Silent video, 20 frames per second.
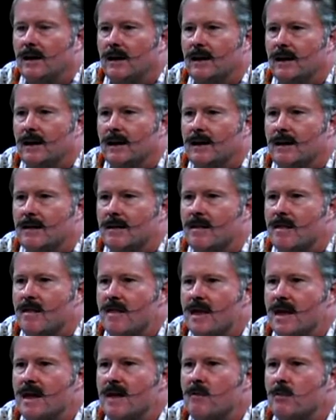And
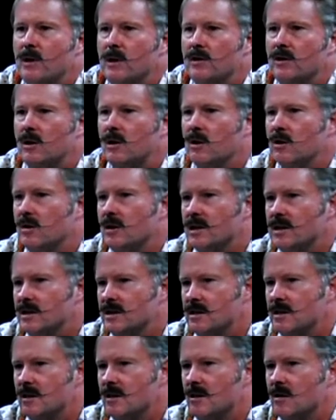they returned
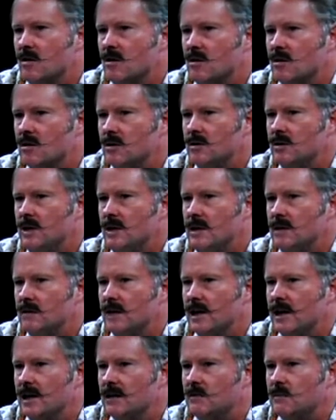sterile,
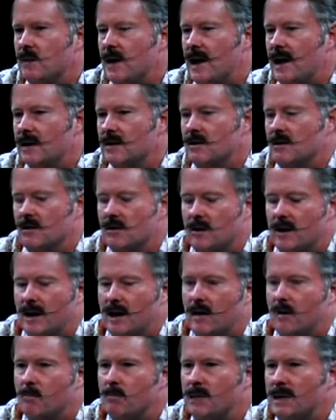clean land back that are
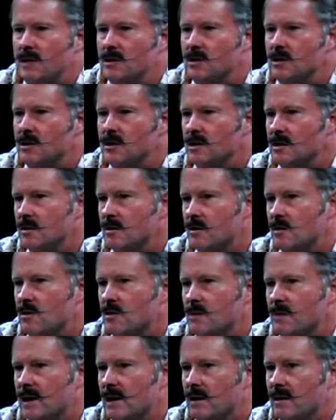now beaches are
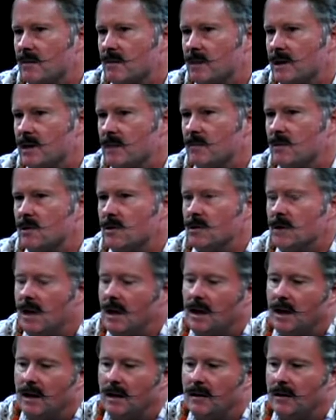used by the people,
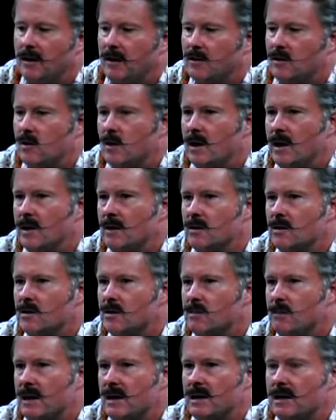
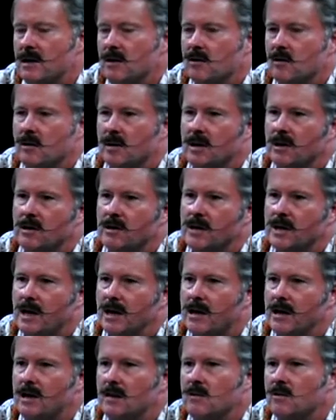trails, biking trails,
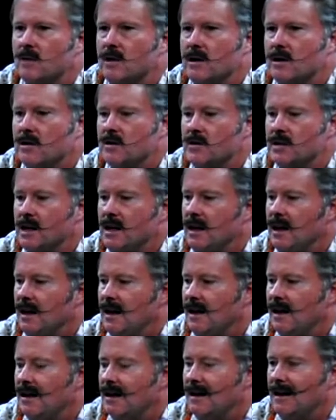hiking trails,
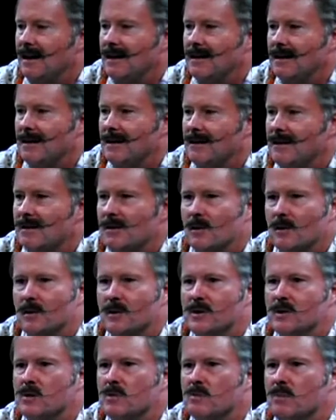and you
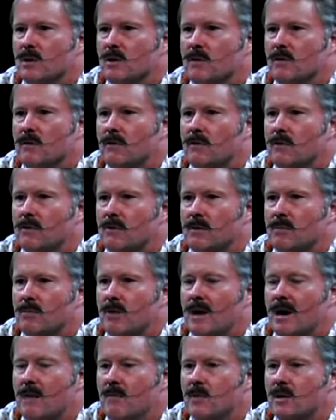know, this is beautiful
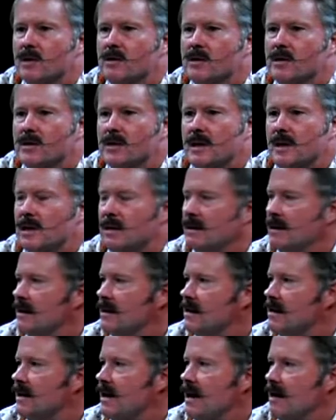prime real estate
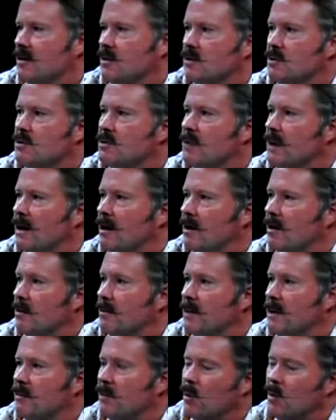that is now used by
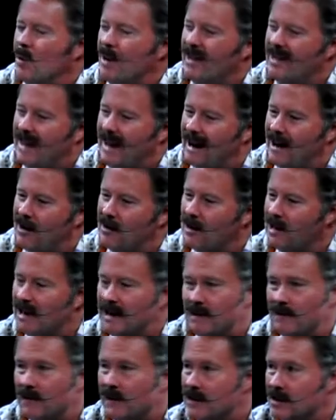all the people without
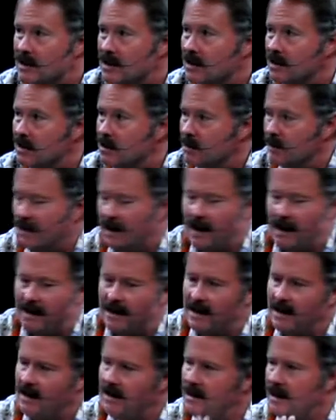any fences,
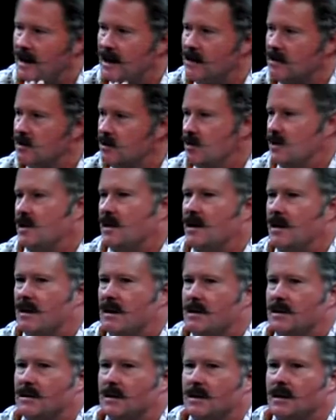without any danger
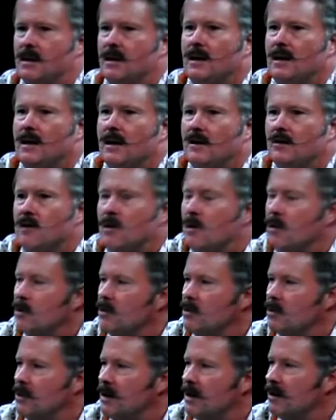signs,
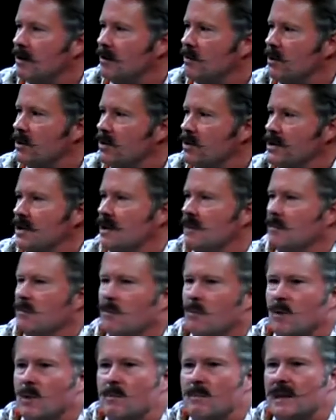total 100%
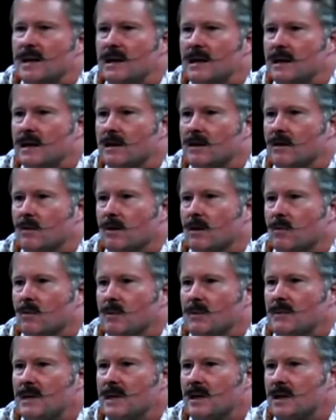
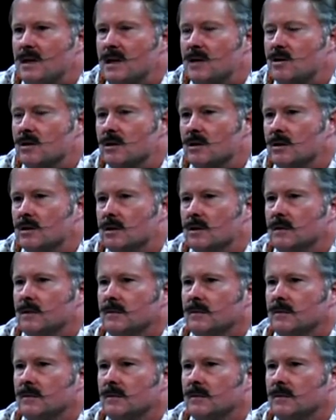remediation.